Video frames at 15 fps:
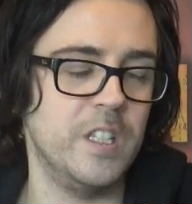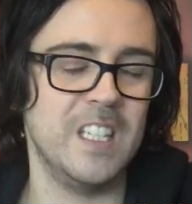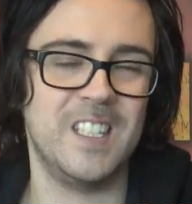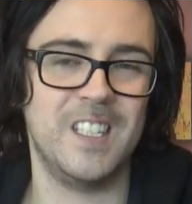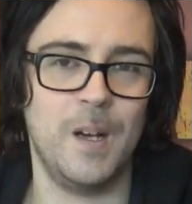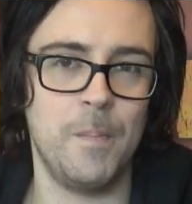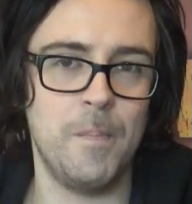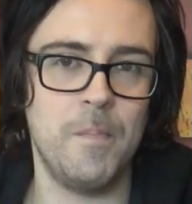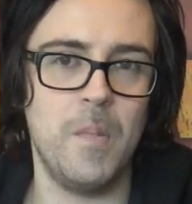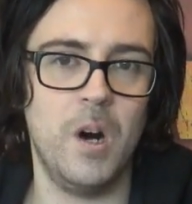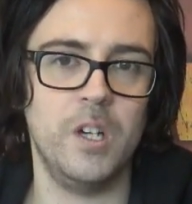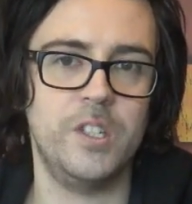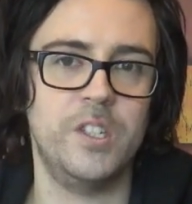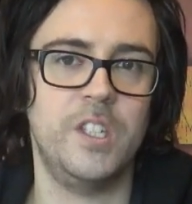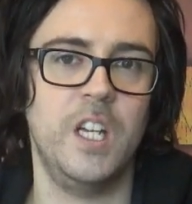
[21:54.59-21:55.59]
this is a
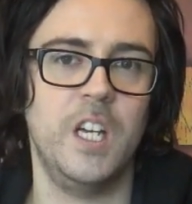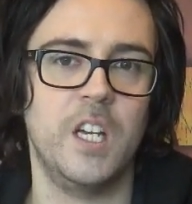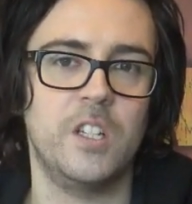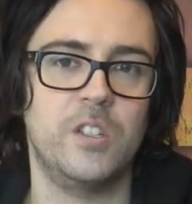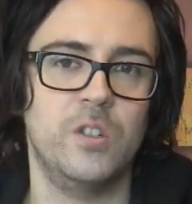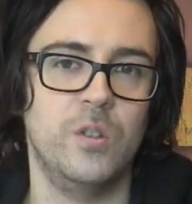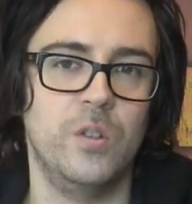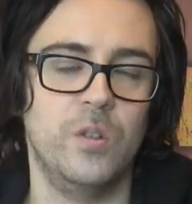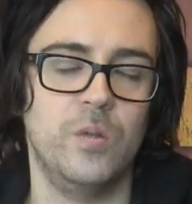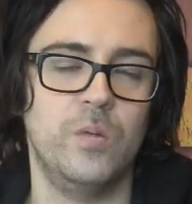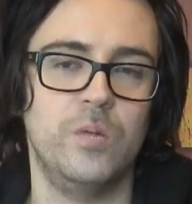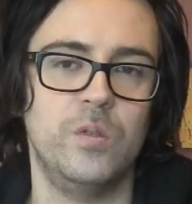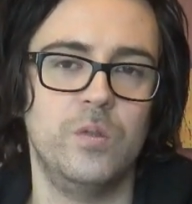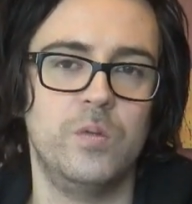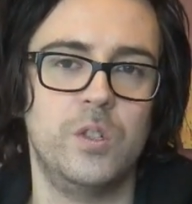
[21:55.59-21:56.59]
must-take to
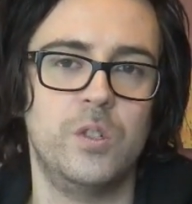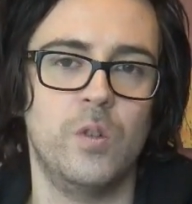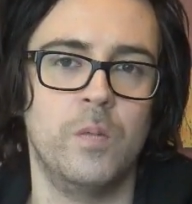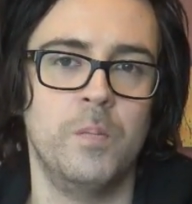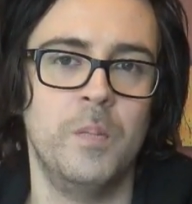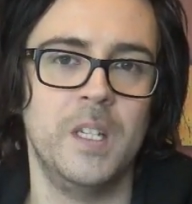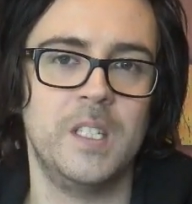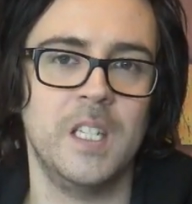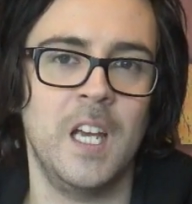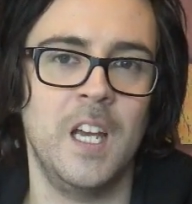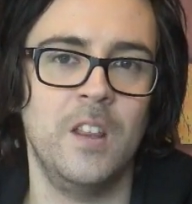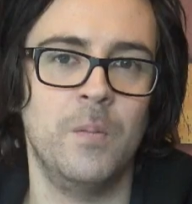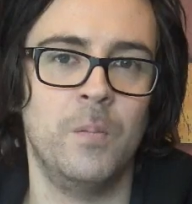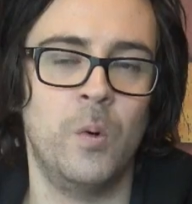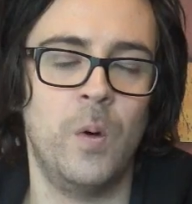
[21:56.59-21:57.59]
sort of
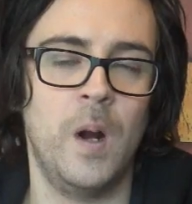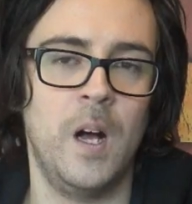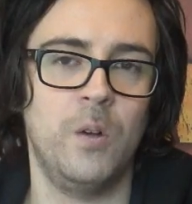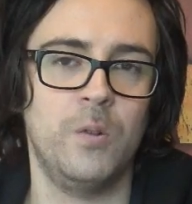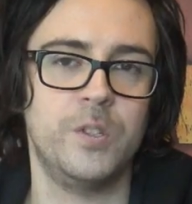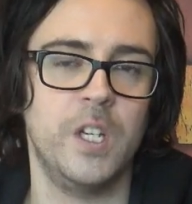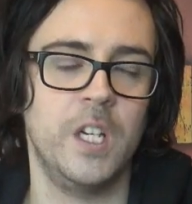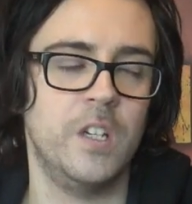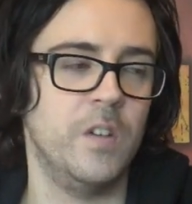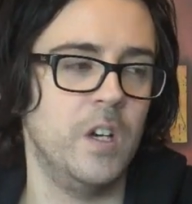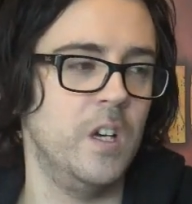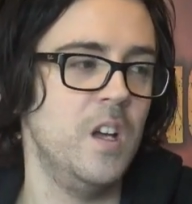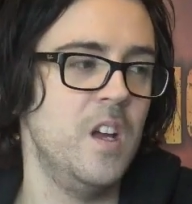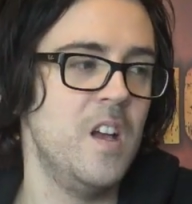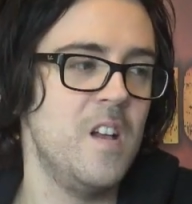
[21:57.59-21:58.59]
mitigate the morale side of
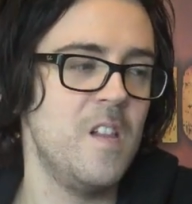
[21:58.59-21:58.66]
it.